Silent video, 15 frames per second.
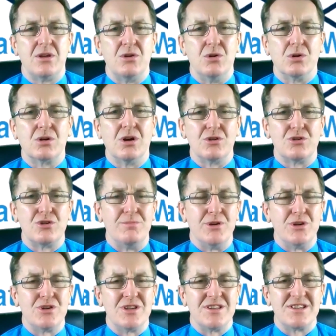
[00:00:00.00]
your
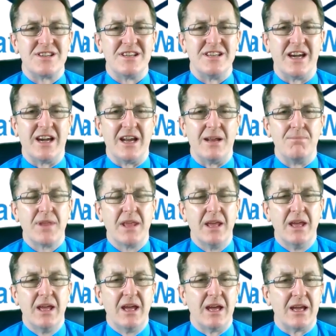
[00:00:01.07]
contributions today.
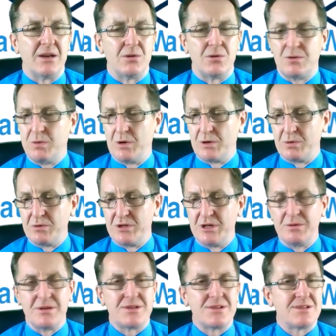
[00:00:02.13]
And what we'll
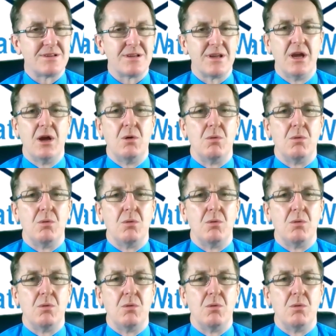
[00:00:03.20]
do is